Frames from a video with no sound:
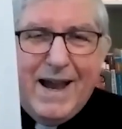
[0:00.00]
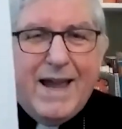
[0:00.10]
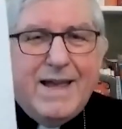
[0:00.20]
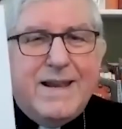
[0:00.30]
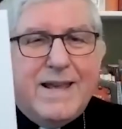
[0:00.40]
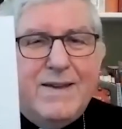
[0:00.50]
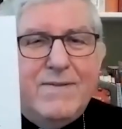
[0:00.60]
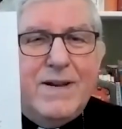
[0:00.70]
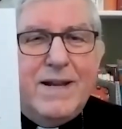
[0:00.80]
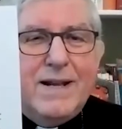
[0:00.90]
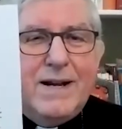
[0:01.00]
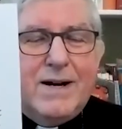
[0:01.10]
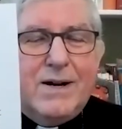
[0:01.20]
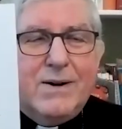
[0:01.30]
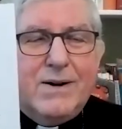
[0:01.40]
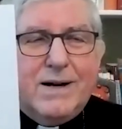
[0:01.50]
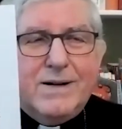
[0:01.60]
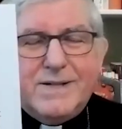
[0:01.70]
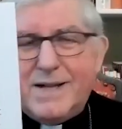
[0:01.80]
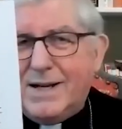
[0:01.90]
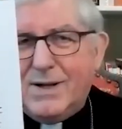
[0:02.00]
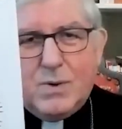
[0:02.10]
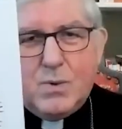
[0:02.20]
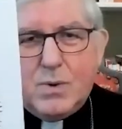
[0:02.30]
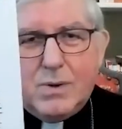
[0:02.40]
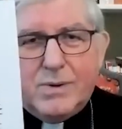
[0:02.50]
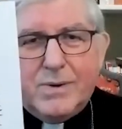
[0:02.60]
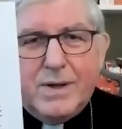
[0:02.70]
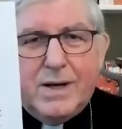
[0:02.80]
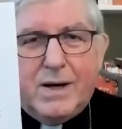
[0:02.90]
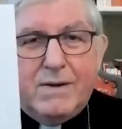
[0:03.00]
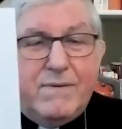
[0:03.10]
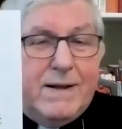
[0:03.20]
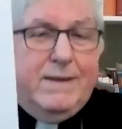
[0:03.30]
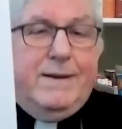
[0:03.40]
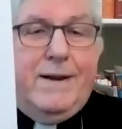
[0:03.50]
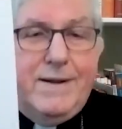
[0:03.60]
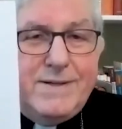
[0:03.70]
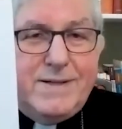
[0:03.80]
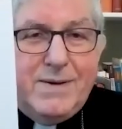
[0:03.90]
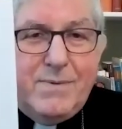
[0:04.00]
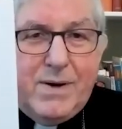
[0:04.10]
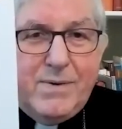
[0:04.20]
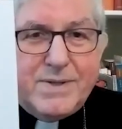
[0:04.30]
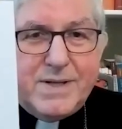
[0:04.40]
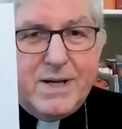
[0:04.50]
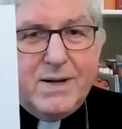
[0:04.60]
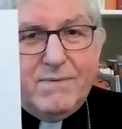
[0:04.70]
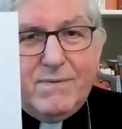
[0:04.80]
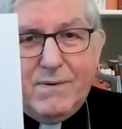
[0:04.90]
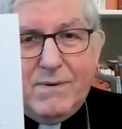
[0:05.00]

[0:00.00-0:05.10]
And even in our secular world, on Valentine's Day, we always think of,